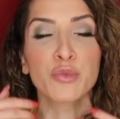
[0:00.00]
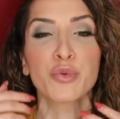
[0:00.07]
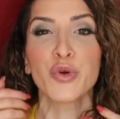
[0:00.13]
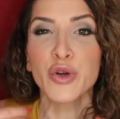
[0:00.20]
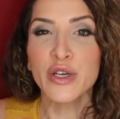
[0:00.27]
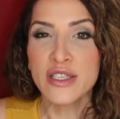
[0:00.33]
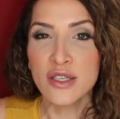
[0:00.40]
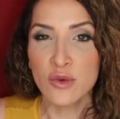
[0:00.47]
your
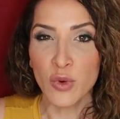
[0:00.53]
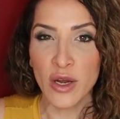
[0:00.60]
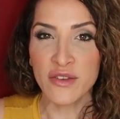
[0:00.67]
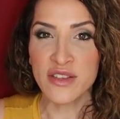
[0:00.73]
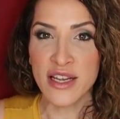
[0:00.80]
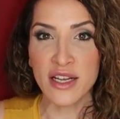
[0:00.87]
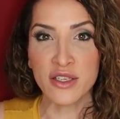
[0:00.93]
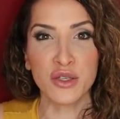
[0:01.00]
prison
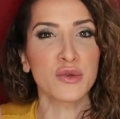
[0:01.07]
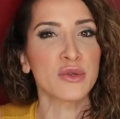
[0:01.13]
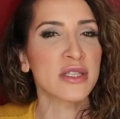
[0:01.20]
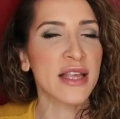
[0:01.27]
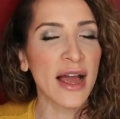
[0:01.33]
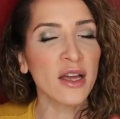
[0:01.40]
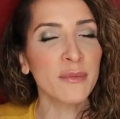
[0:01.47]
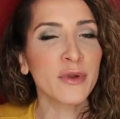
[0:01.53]
wife tattoos,
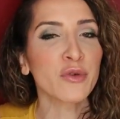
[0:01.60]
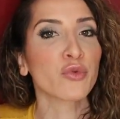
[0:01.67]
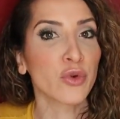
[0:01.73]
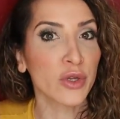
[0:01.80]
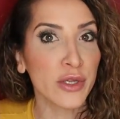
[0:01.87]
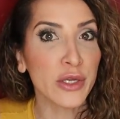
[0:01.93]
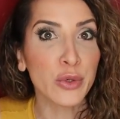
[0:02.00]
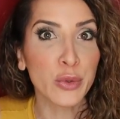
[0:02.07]
that could be
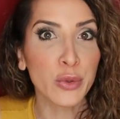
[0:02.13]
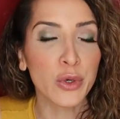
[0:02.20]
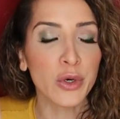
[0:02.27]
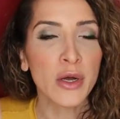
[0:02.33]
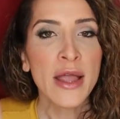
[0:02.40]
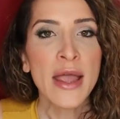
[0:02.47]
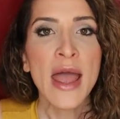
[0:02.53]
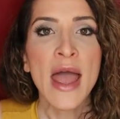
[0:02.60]
really cool.